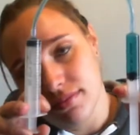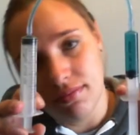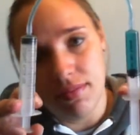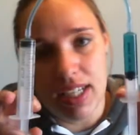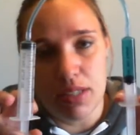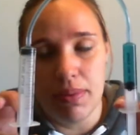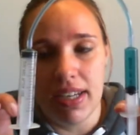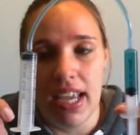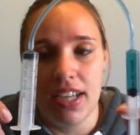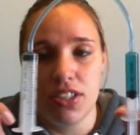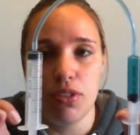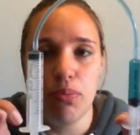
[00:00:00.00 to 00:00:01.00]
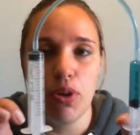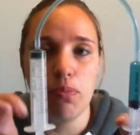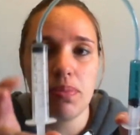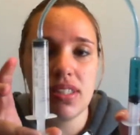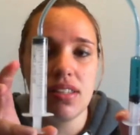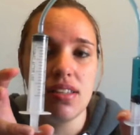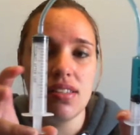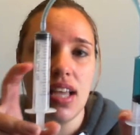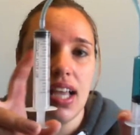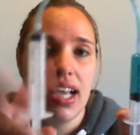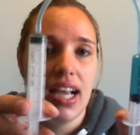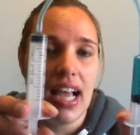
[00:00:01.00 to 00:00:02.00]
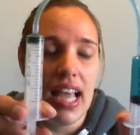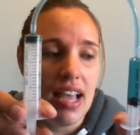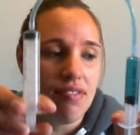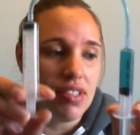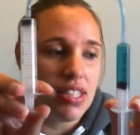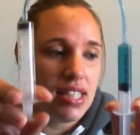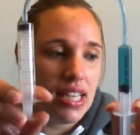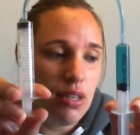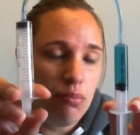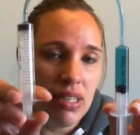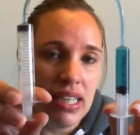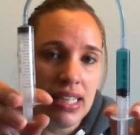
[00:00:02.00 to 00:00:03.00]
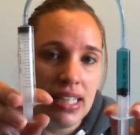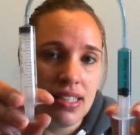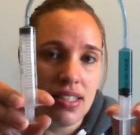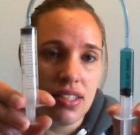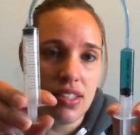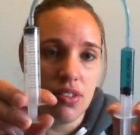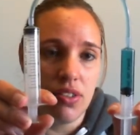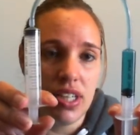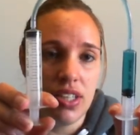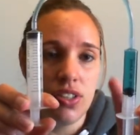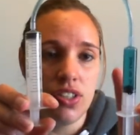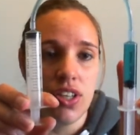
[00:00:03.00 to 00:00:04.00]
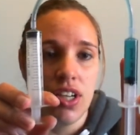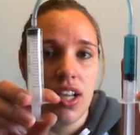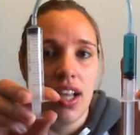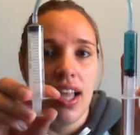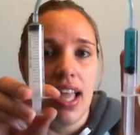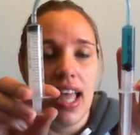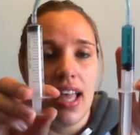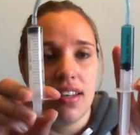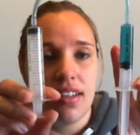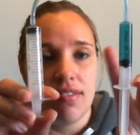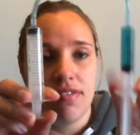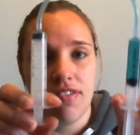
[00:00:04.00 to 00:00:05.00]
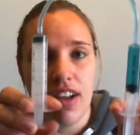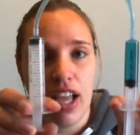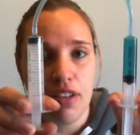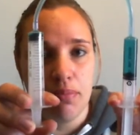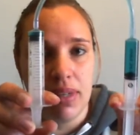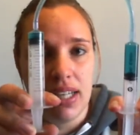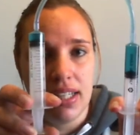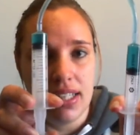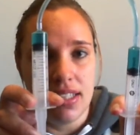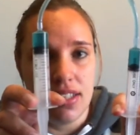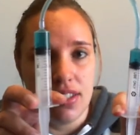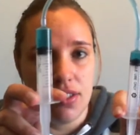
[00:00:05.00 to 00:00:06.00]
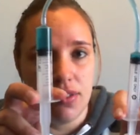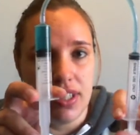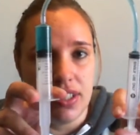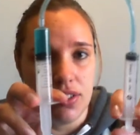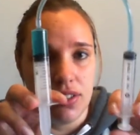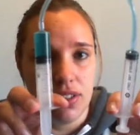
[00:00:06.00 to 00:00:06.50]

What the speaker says: explanation purposes, I have a 10 milliliter syringe and a 5 milliliter syringe.